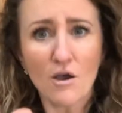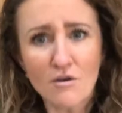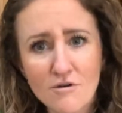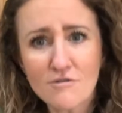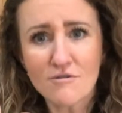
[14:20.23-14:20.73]

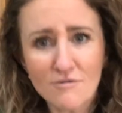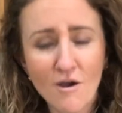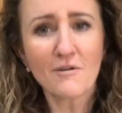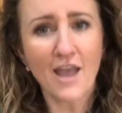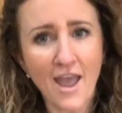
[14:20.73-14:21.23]
Oh,
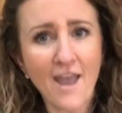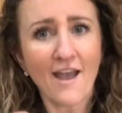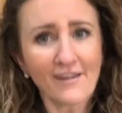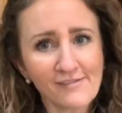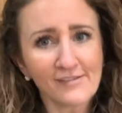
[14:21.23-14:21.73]
okay,
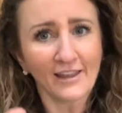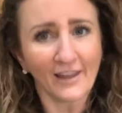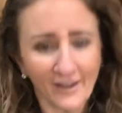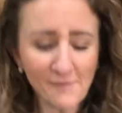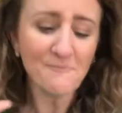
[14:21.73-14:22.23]
I
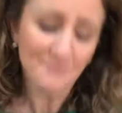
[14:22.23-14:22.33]
see.